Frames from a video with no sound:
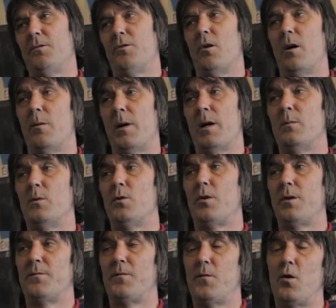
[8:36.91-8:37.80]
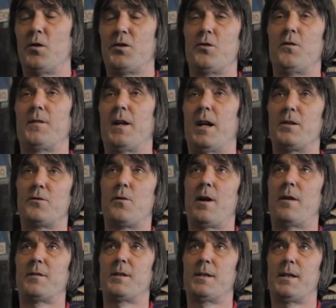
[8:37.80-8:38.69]
So I'm fortunate enough that I
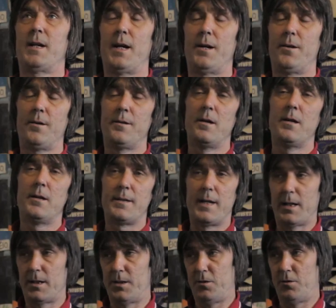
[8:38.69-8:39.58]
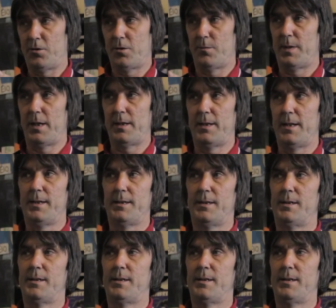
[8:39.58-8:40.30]
don't have to sign on, that I can do something like this.